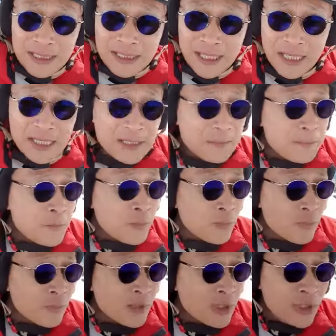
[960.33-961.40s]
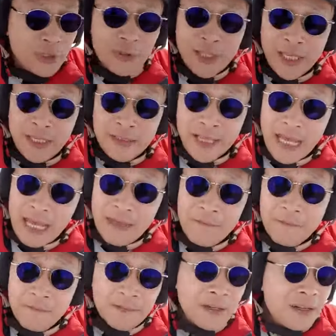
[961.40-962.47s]
a sense, you know, they
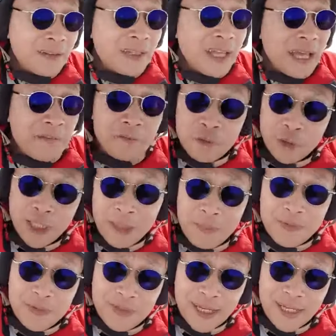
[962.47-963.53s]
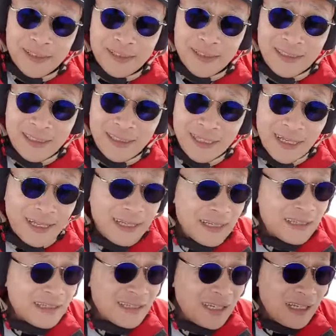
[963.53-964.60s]
have dreams, right?
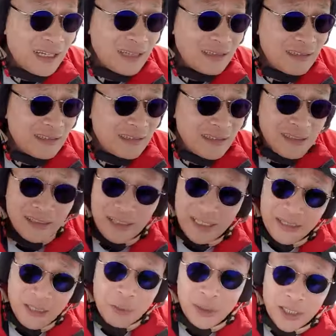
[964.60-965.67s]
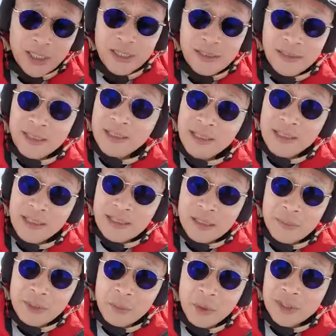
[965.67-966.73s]
And they want to, and some
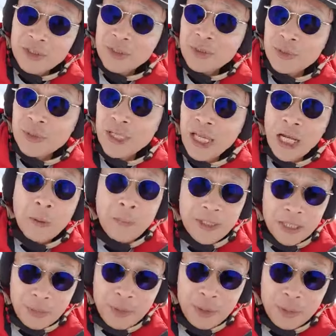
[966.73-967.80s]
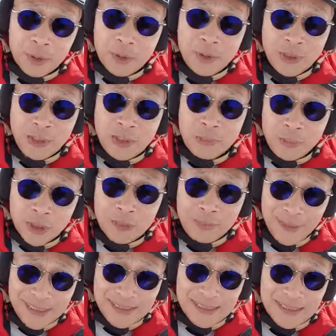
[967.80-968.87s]
of them want to help other people build
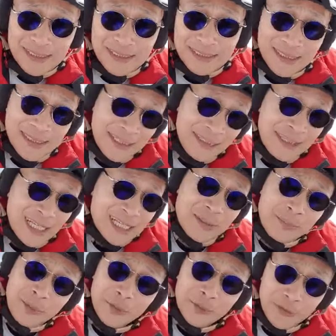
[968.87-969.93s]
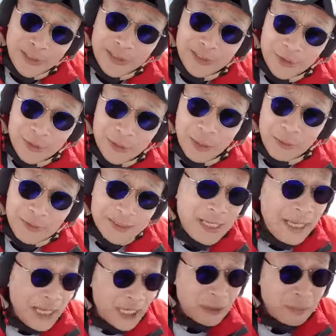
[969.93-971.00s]
businesses. And I think that's the beautiful thing to do about this,
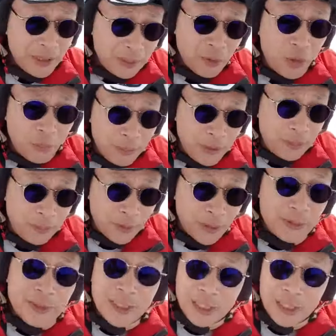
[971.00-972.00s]
helping more people